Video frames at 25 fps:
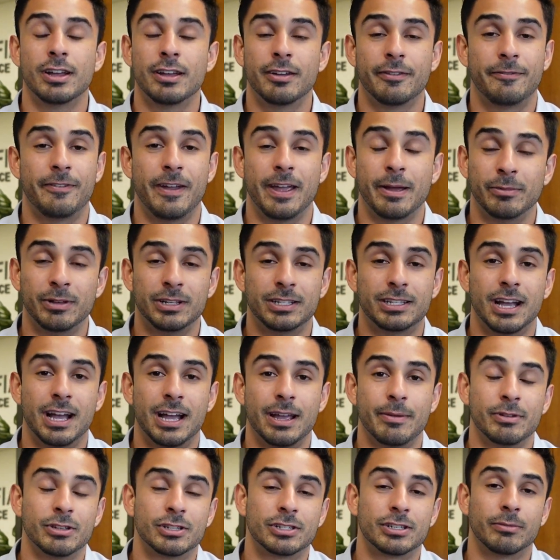family
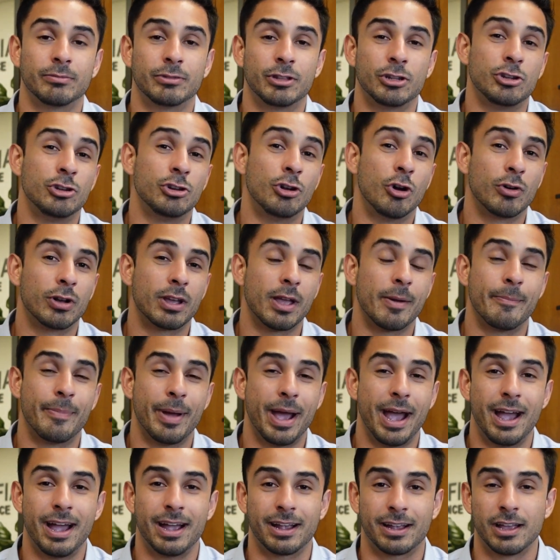time is something you don't get
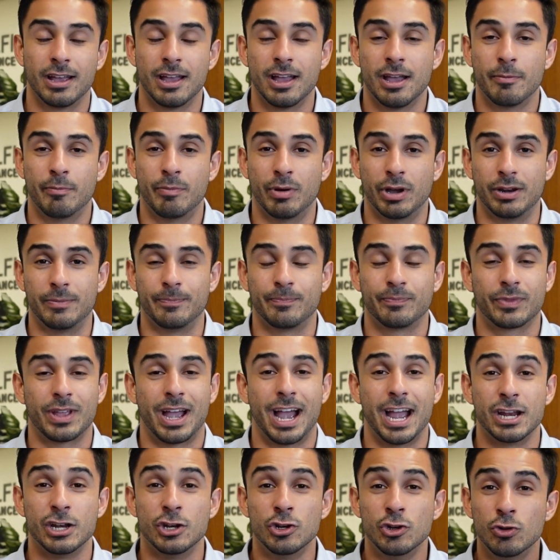back. But
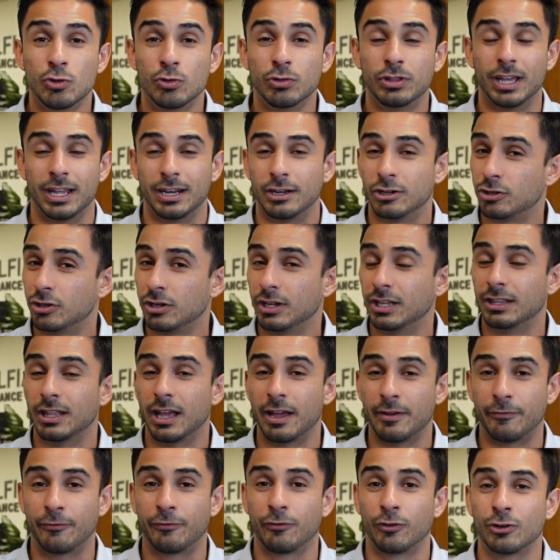I knew that in
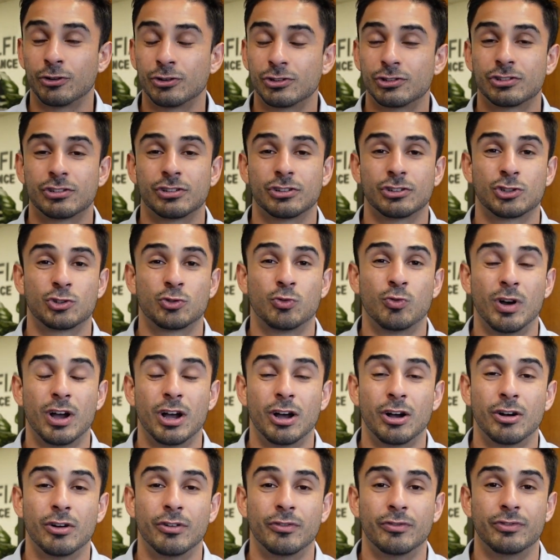that first
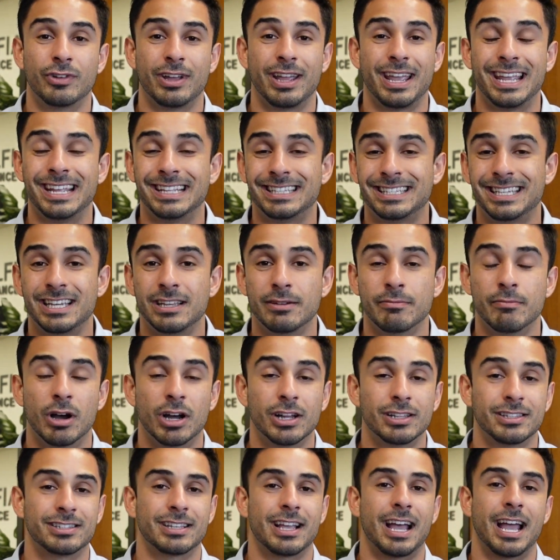12, 18
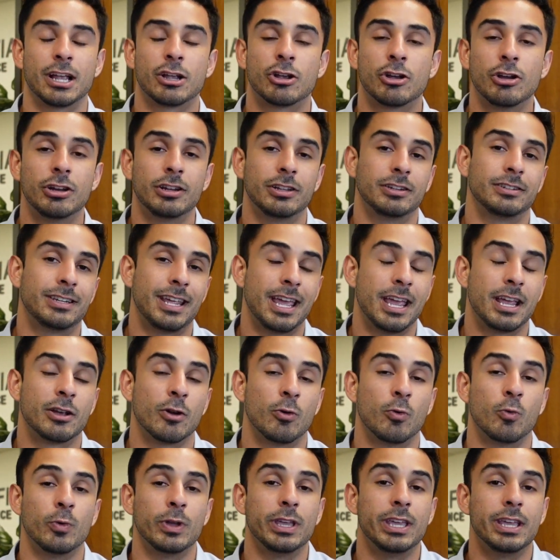months, I couldn't take a
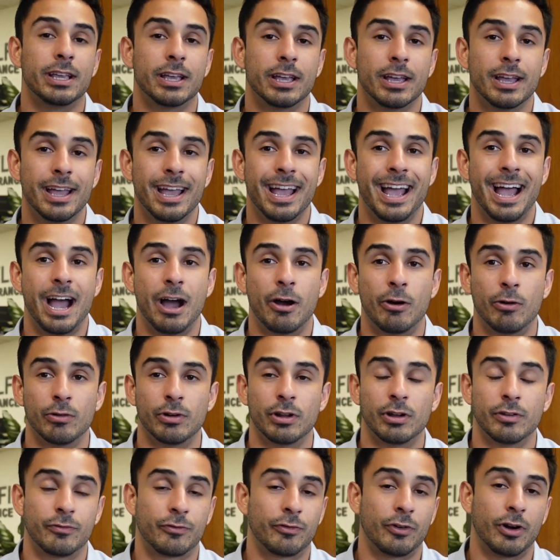week
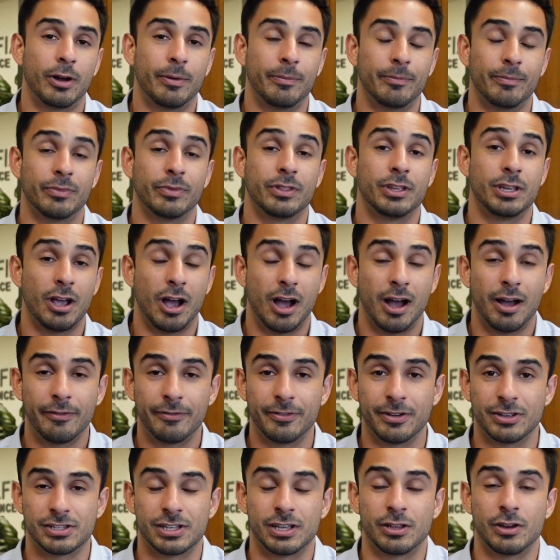out from the
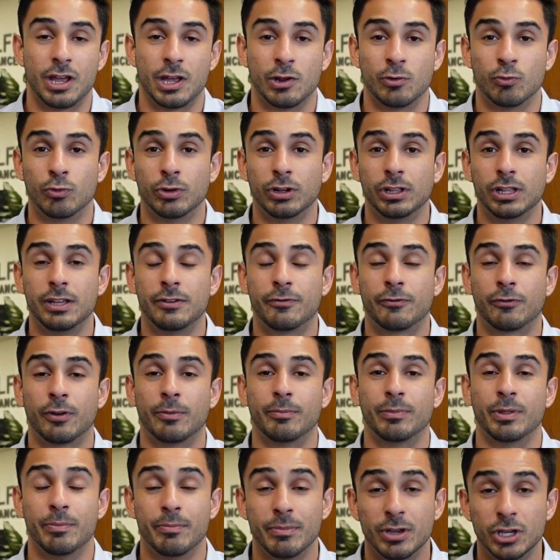office and really
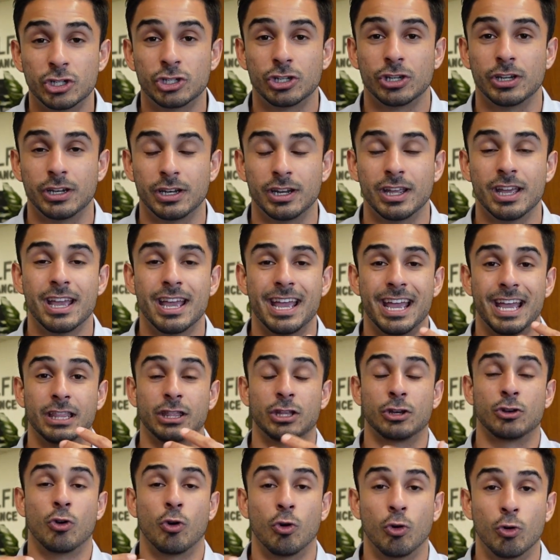from the mission and
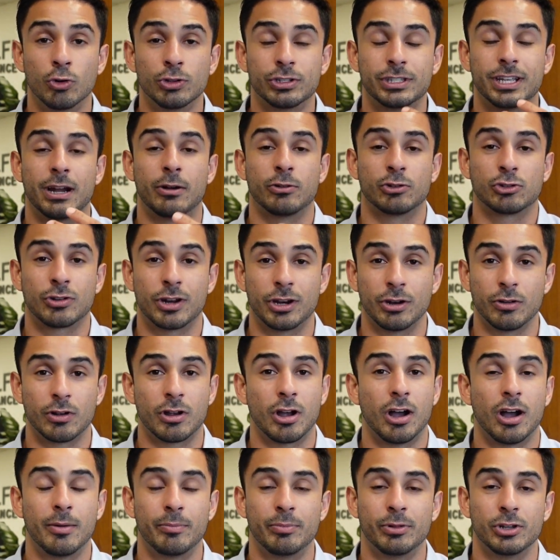the goals that I was trying to
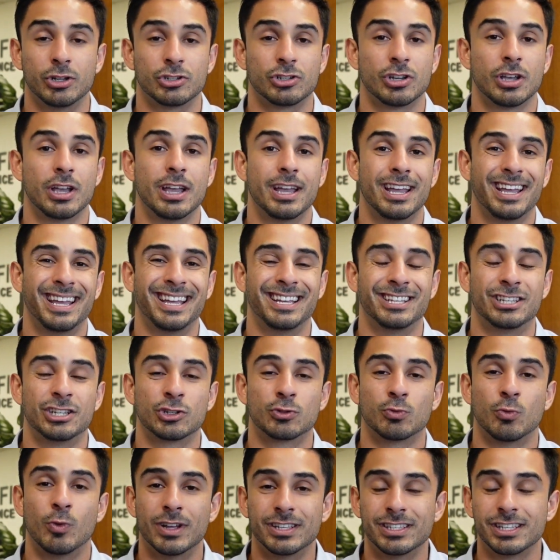accomplish. It
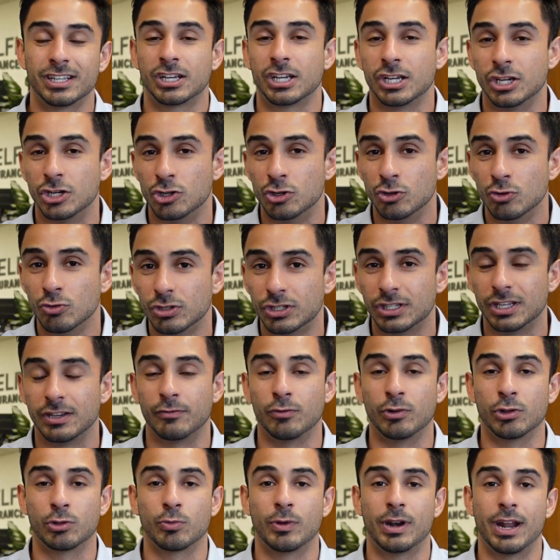just wasn't conducive
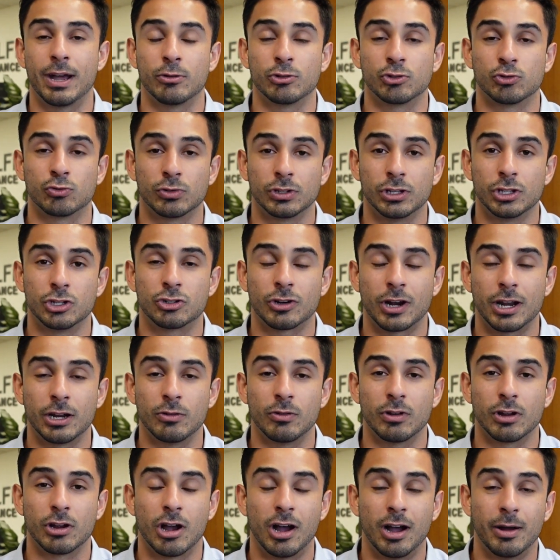with what I was really trying
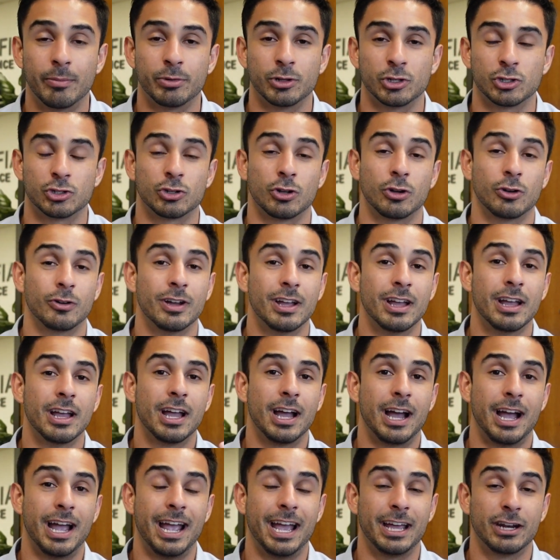to accomplish. So
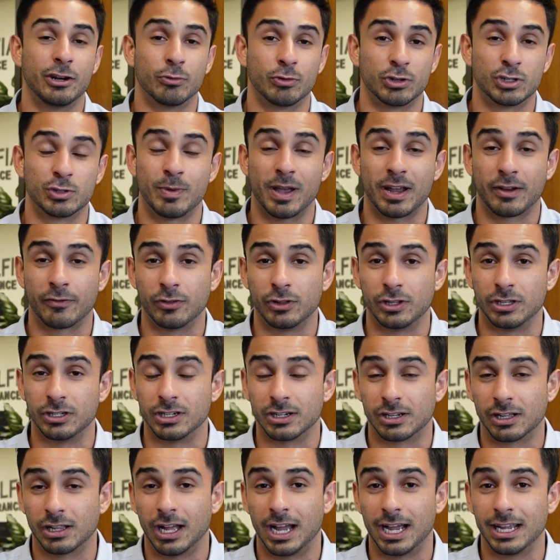I had to respectfully
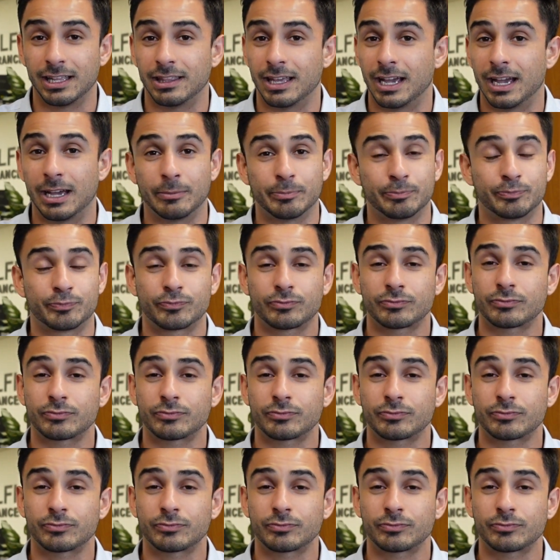decline that.